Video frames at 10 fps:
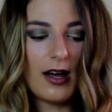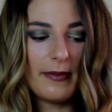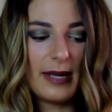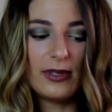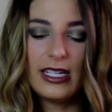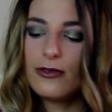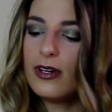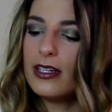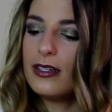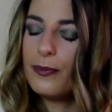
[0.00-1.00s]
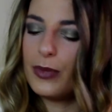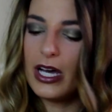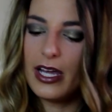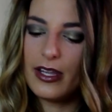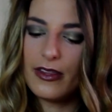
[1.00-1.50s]
Maybelline one,
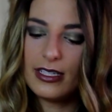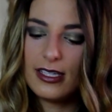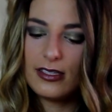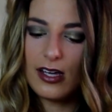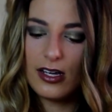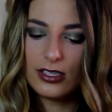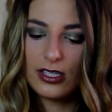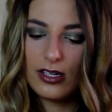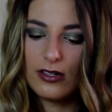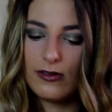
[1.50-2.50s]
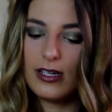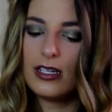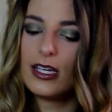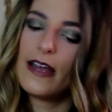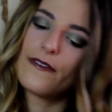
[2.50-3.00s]
but this is also, I
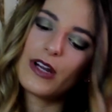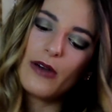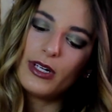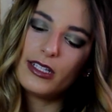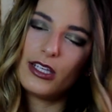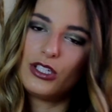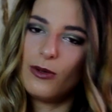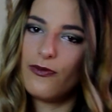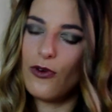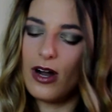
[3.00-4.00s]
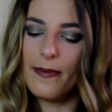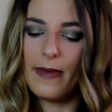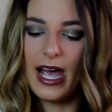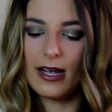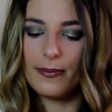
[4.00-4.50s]
forgot what it's a dupe for in
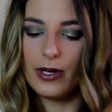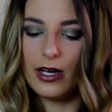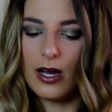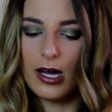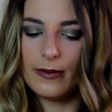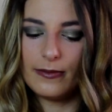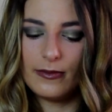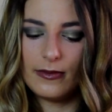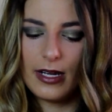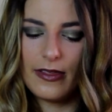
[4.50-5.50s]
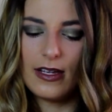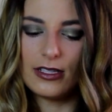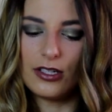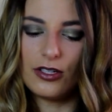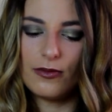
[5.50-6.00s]
MAC, but I think
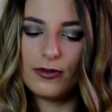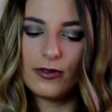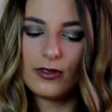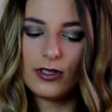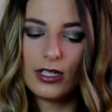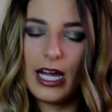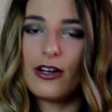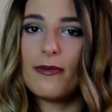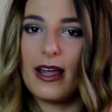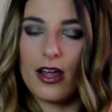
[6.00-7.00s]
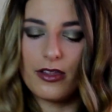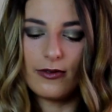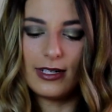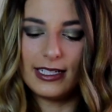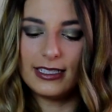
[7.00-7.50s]
it's a dupe. I know my other
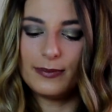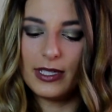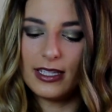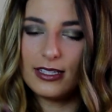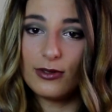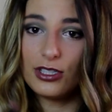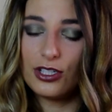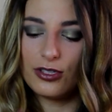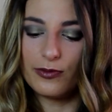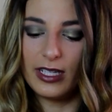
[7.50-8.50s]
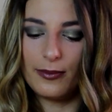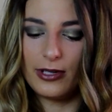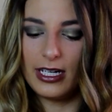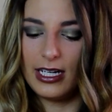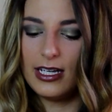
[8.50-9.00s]
one is, but this one's just really
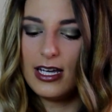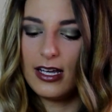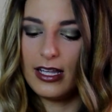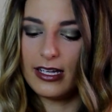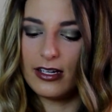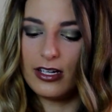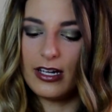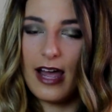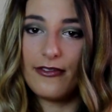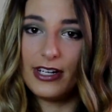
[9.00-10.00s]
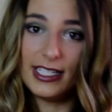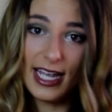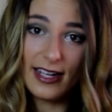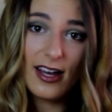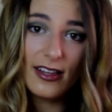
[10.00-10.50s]
pretty, like a good
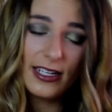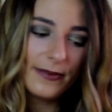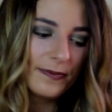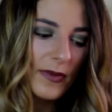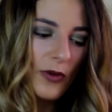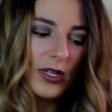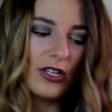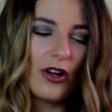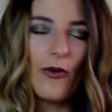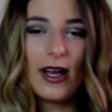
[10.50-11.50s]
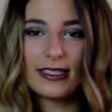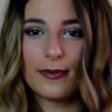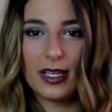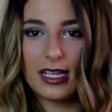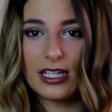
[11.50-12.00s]
everyday color when you don't want
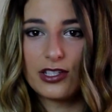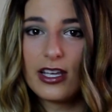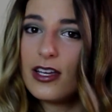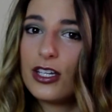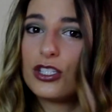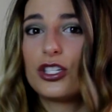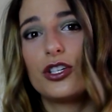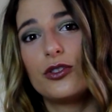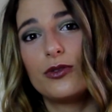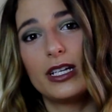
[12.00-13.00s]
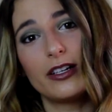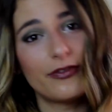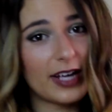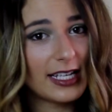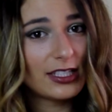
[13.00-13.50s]
something that's too in your
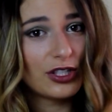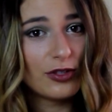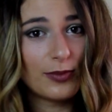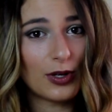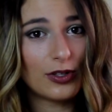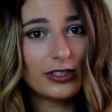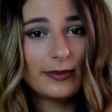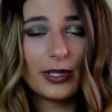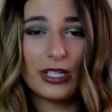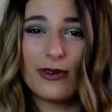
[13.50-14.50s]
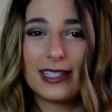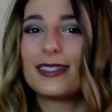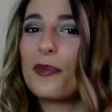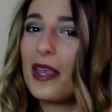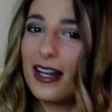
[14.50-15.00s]
face, too bold, but you want
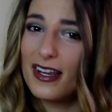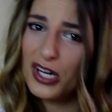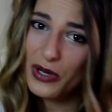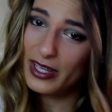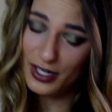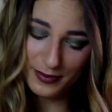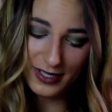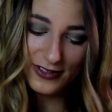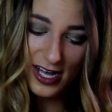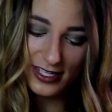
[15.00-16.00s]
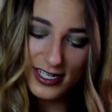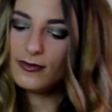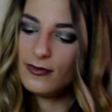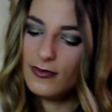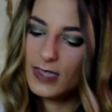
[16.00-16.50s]
something, a little bit of color.
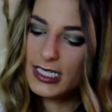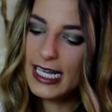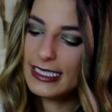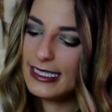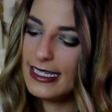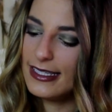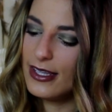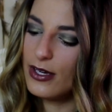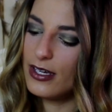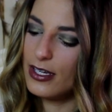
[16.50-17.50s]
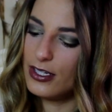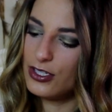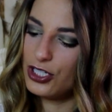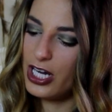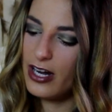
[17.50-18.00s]
Next is the
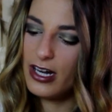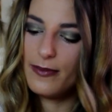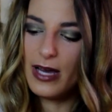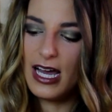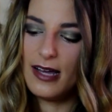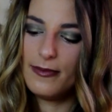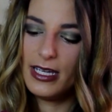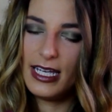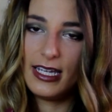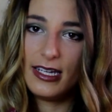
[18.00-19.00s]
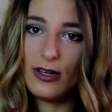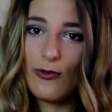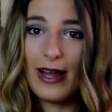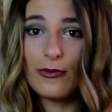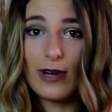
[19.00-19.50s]
Cherry Bomb in
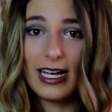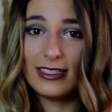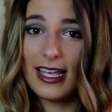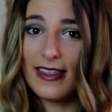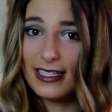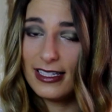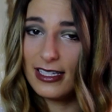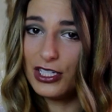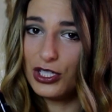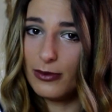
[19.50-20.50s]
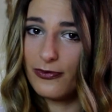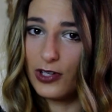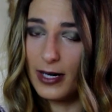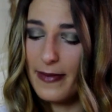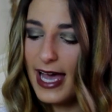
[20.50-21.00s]
Wet n Wild, and this is a dupe
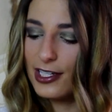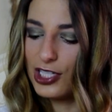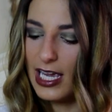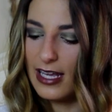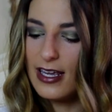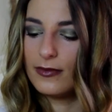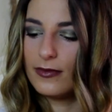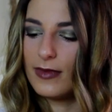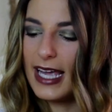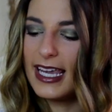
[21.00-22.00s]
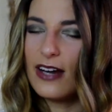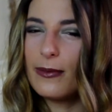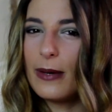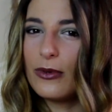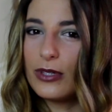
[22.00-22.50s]
for a MAC shade. I can't
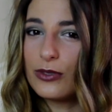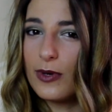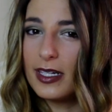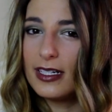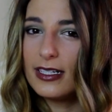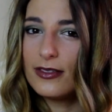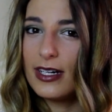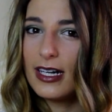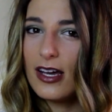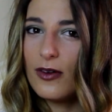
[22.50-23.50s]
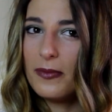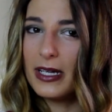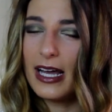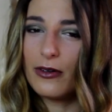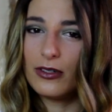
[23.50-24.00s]
remember which one it is right now, but
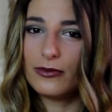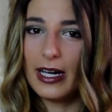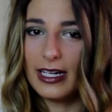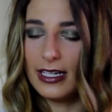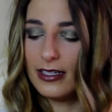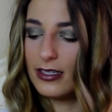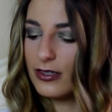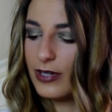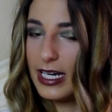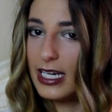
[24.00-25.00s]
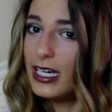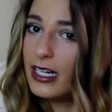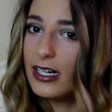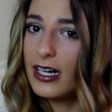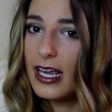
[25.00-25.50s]
I will write it right
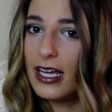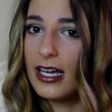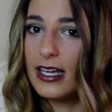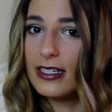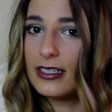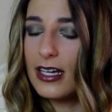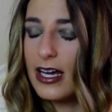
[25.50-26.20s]
here. And